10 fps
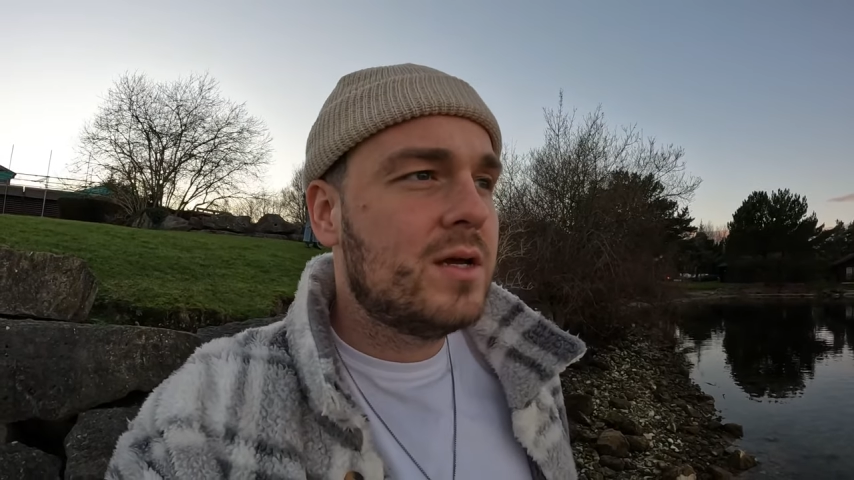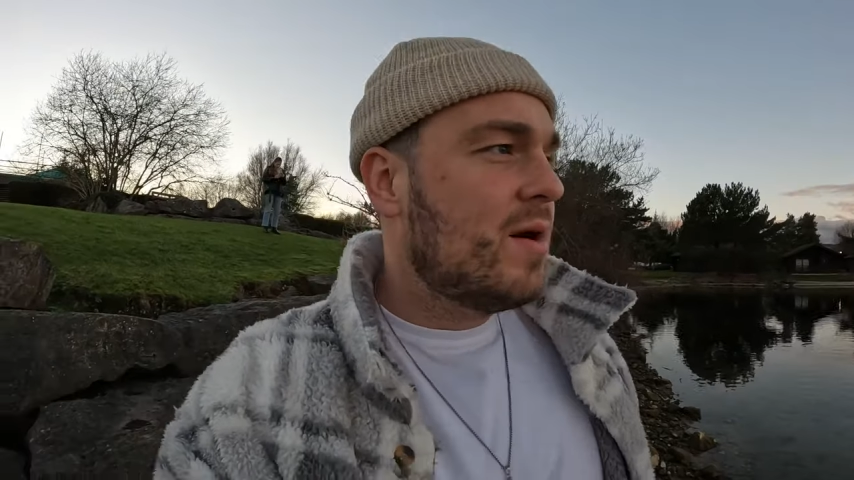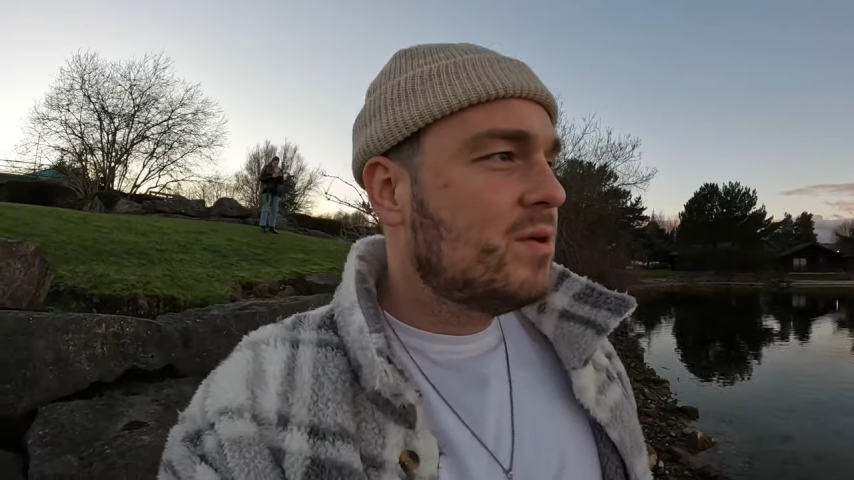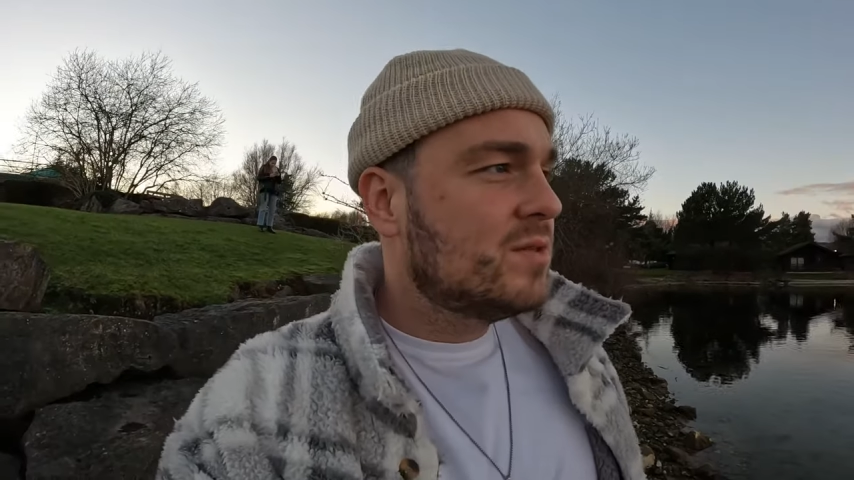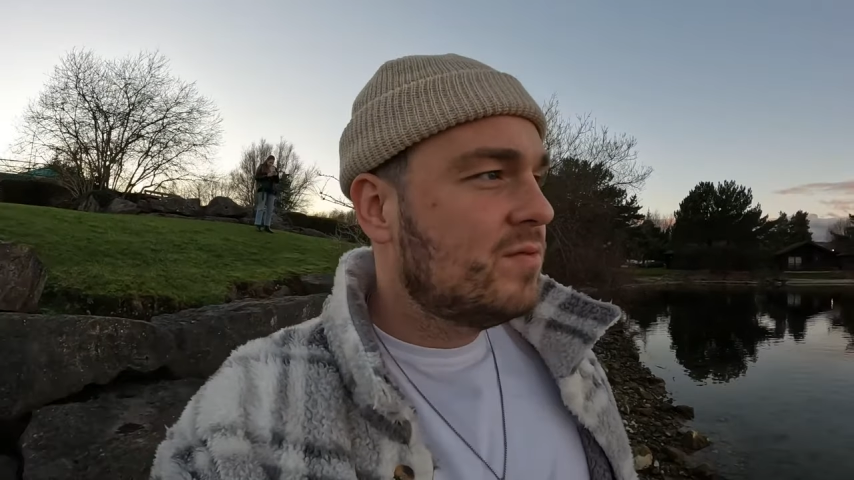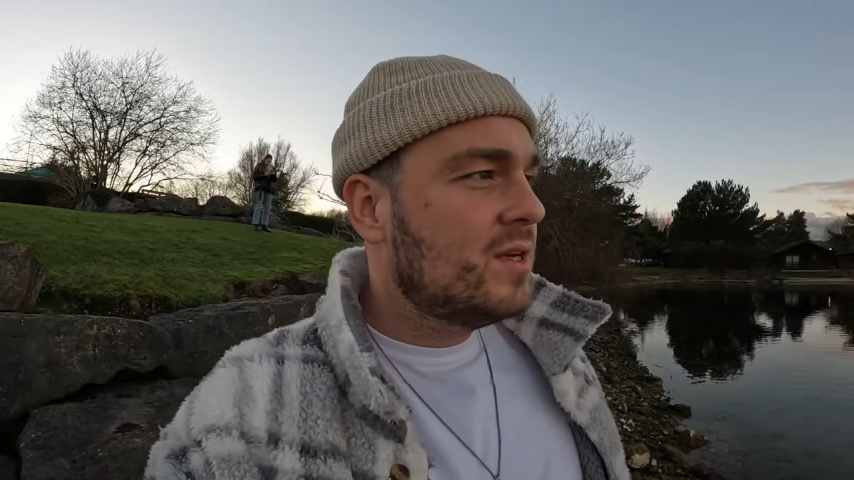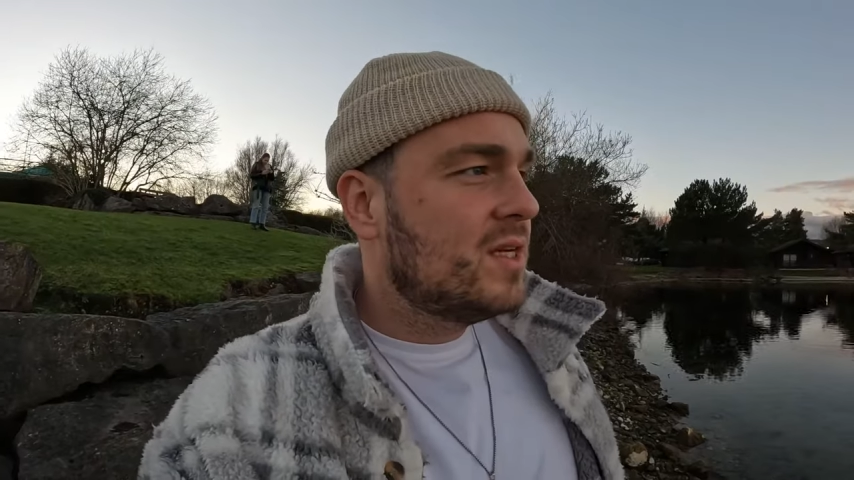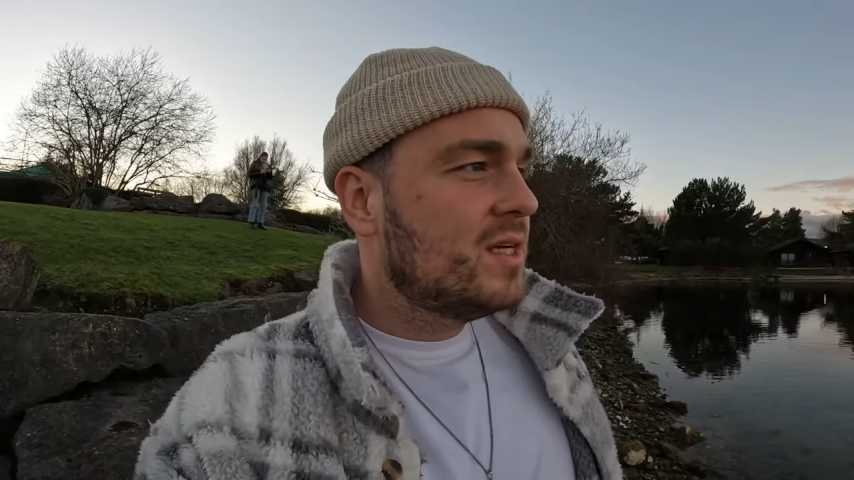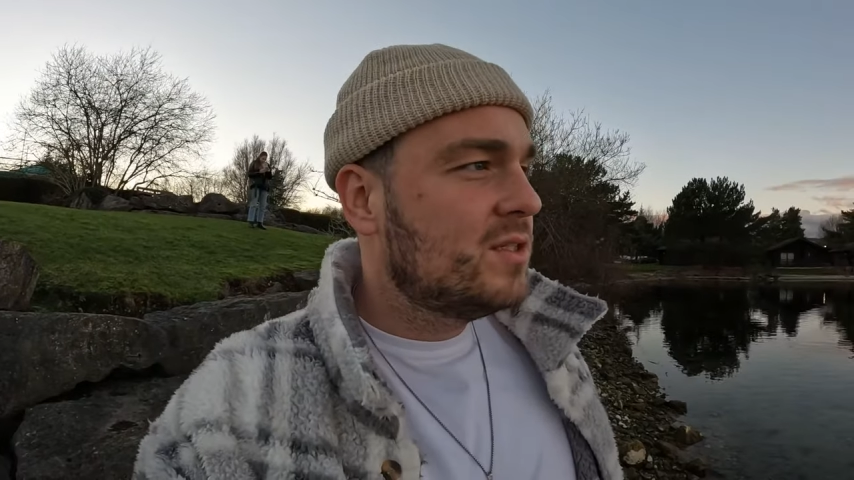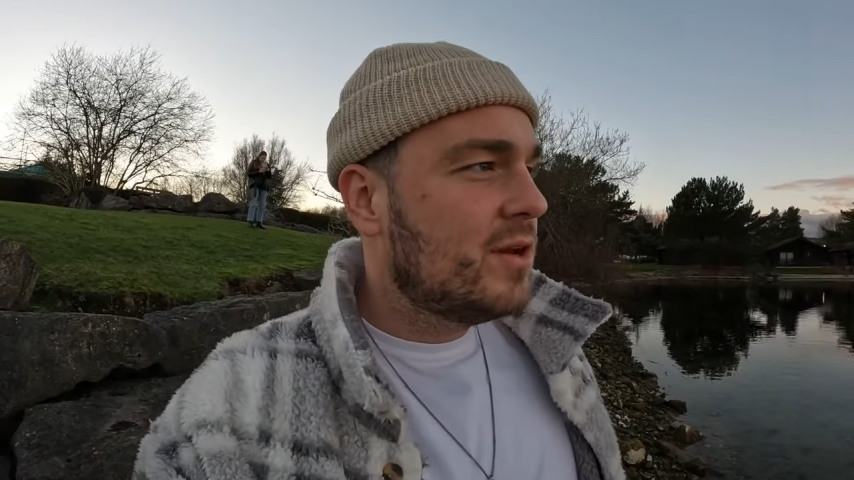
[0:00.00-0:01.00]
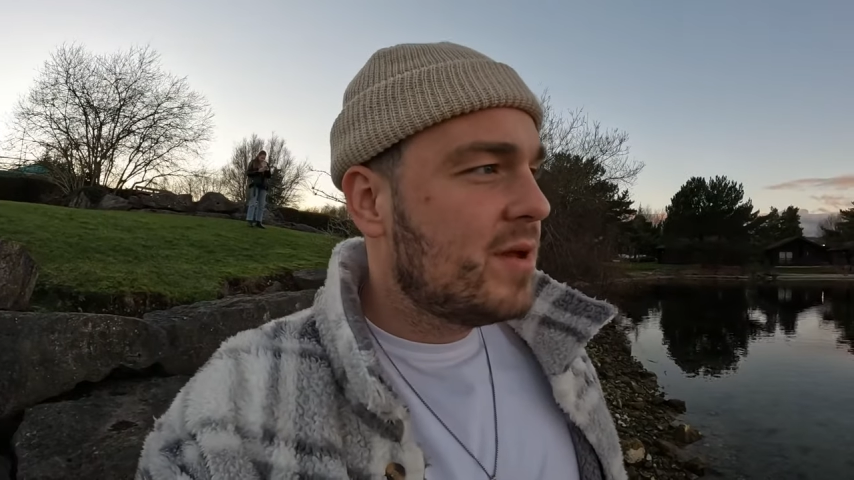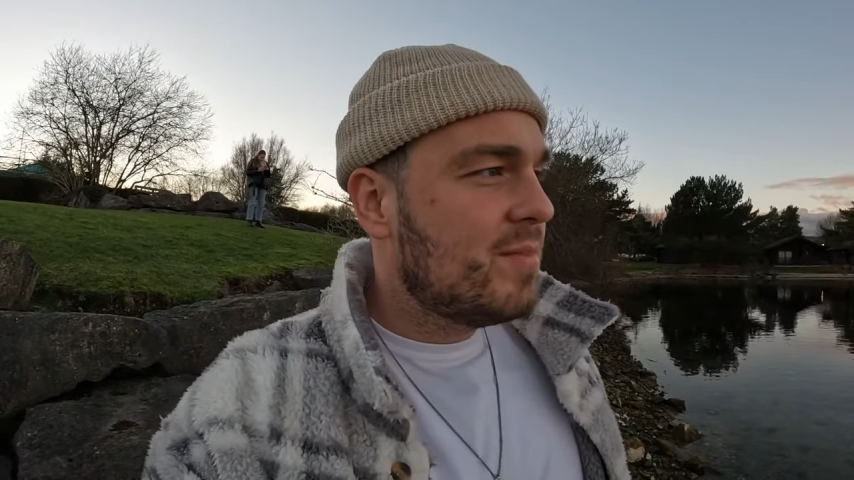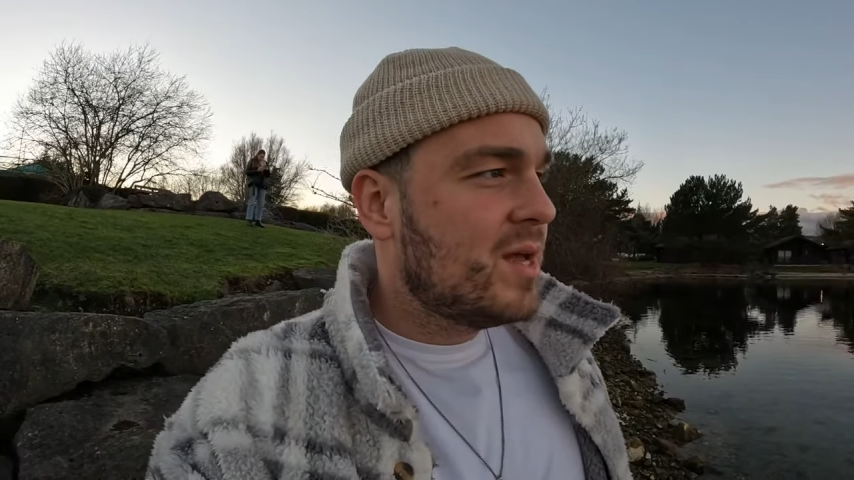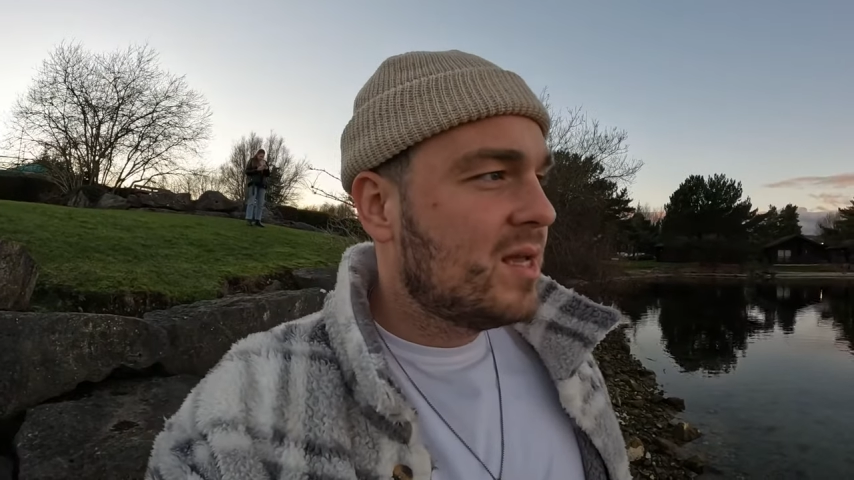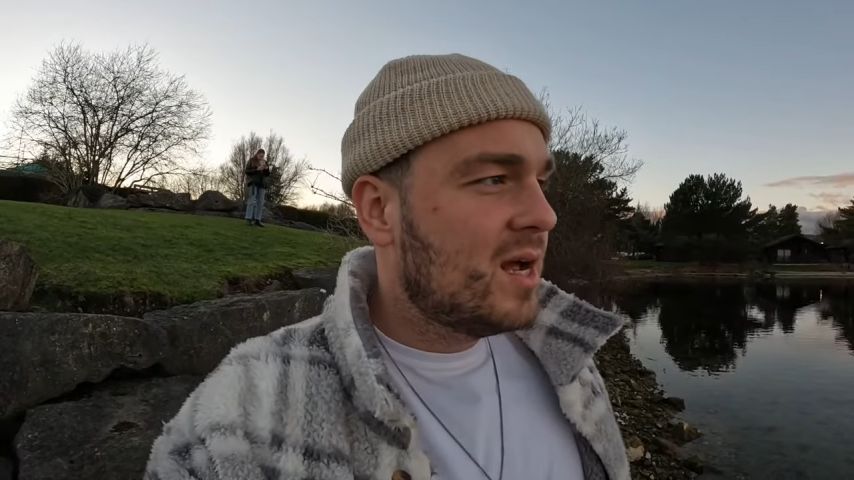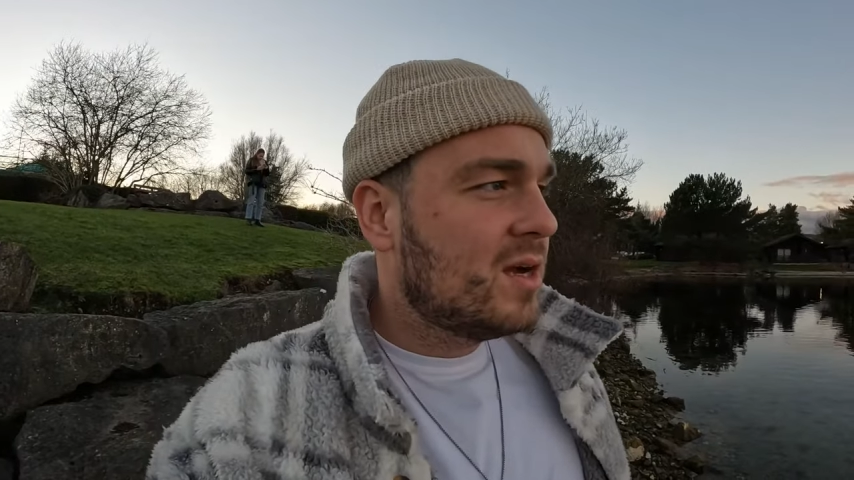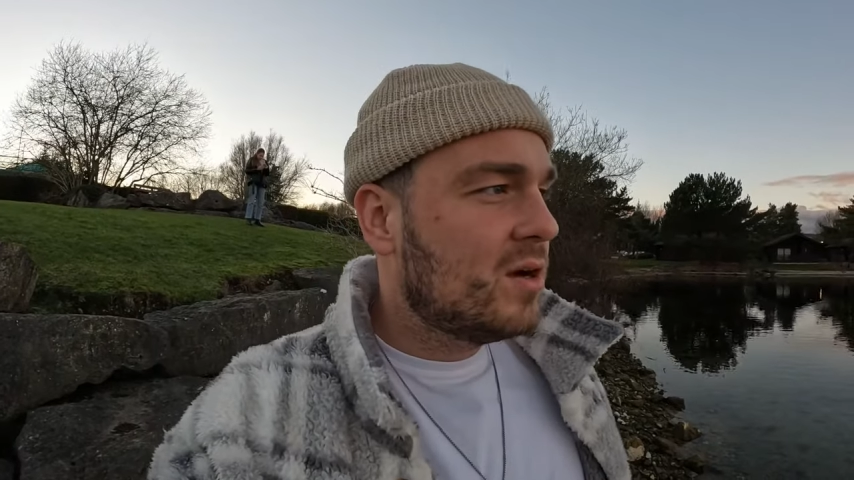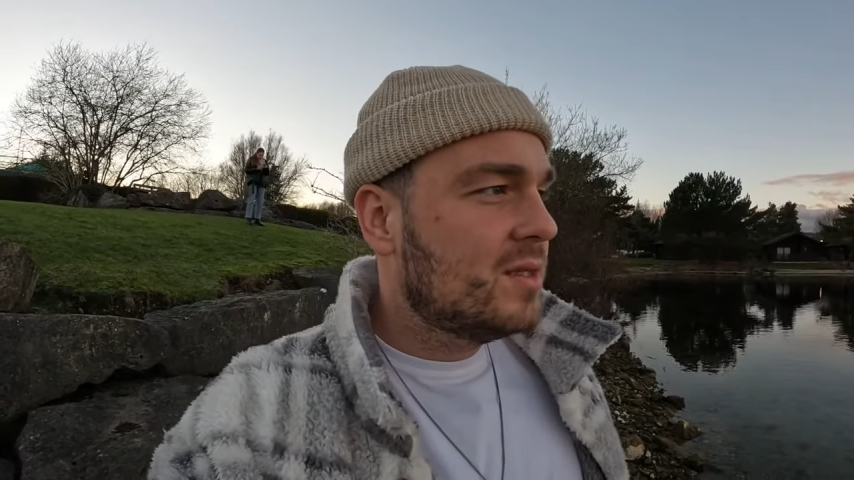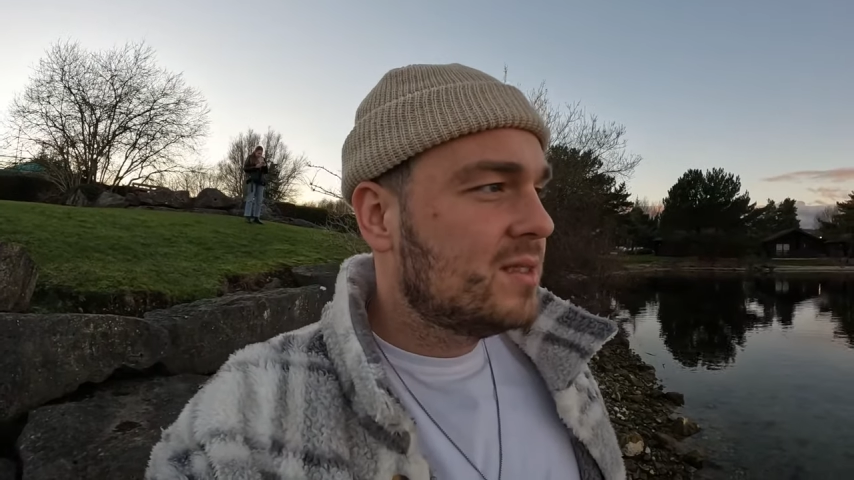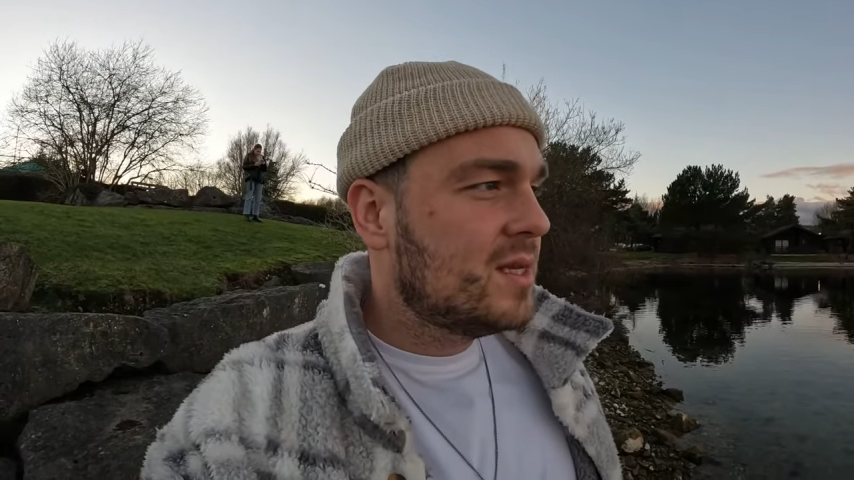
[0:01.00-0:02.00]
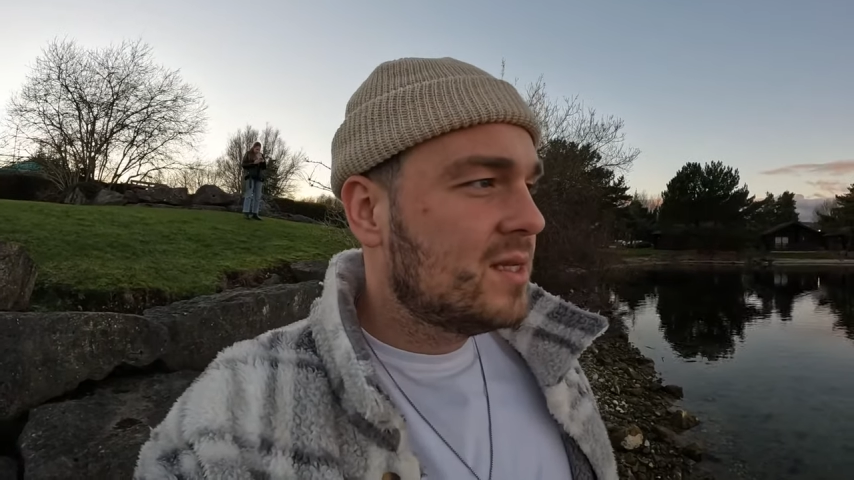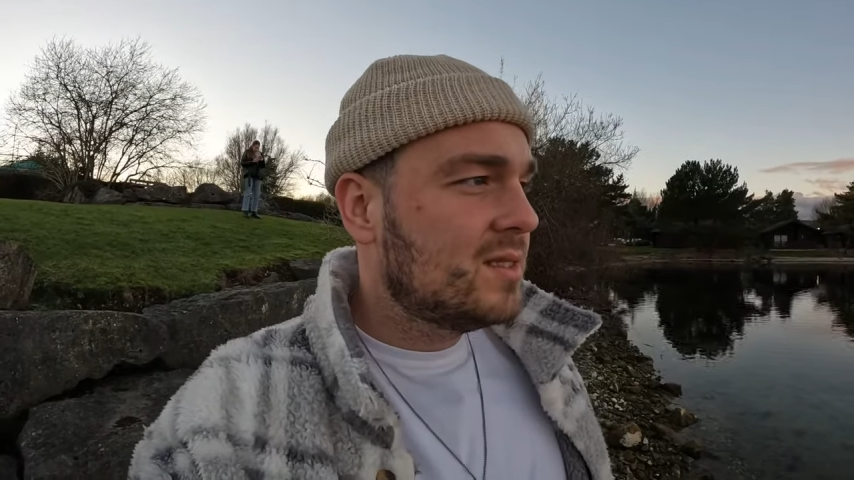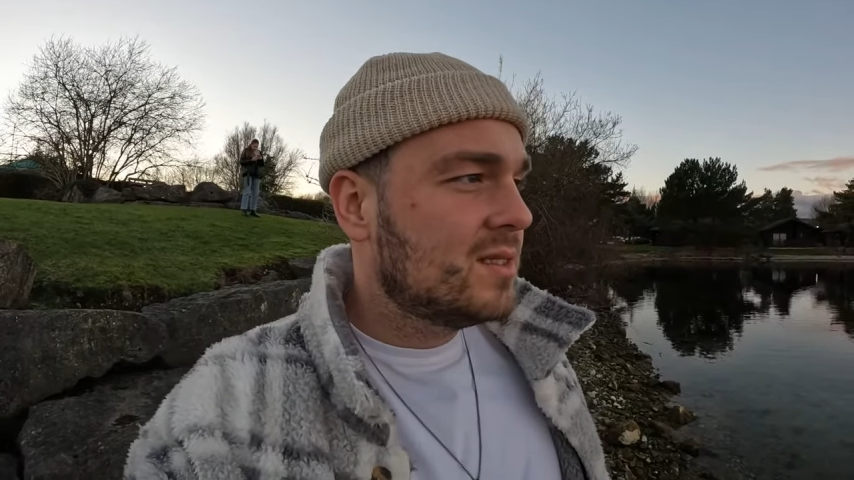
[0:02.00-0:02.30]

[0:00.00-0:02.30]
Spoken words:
I wasn't really enjoying making that content,